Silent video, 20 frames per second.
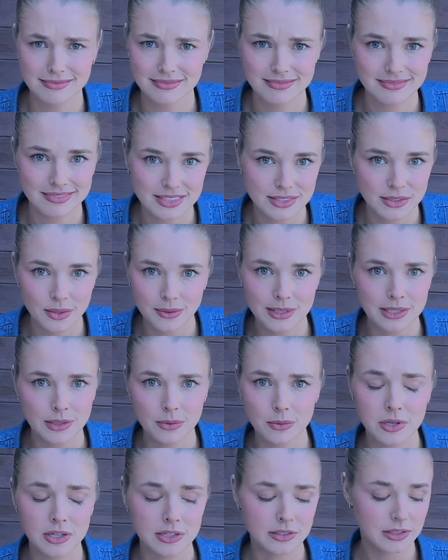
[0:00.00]
It's not what you
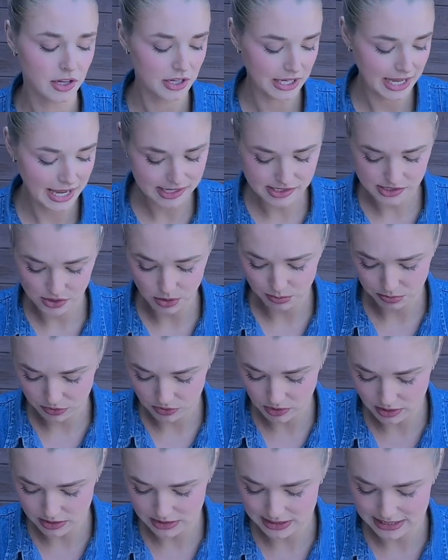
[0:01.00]
want. Okay, so put it
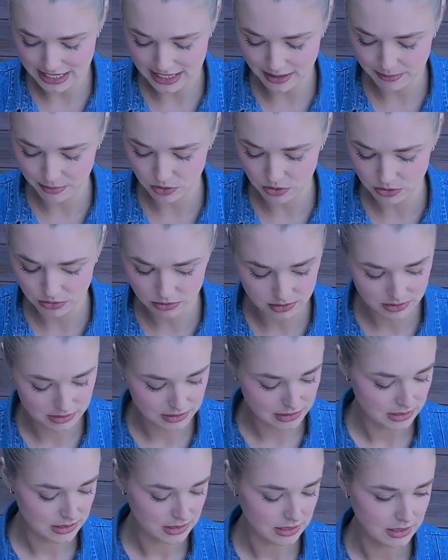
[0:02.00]
on the table,
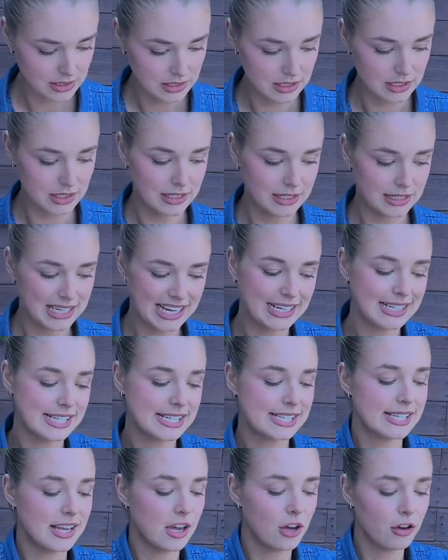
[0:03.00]
get
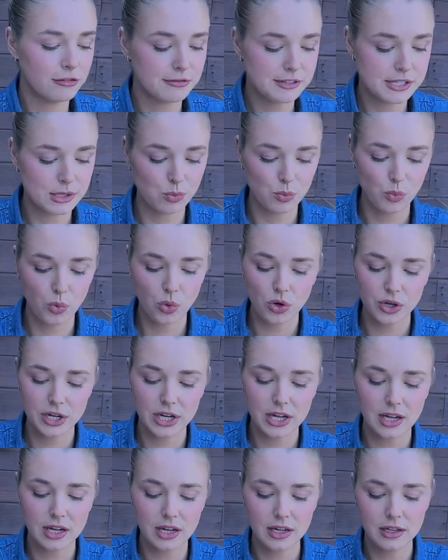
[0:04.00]
yourself some
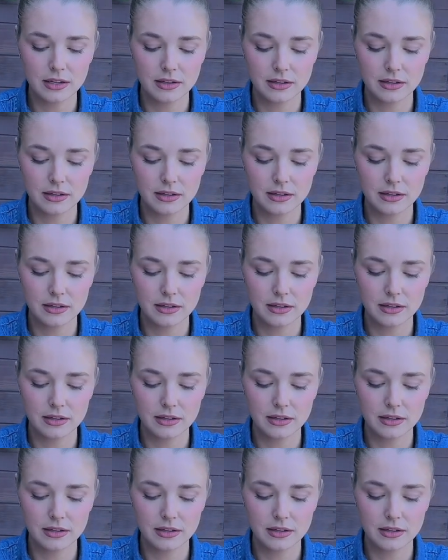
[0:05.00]
water,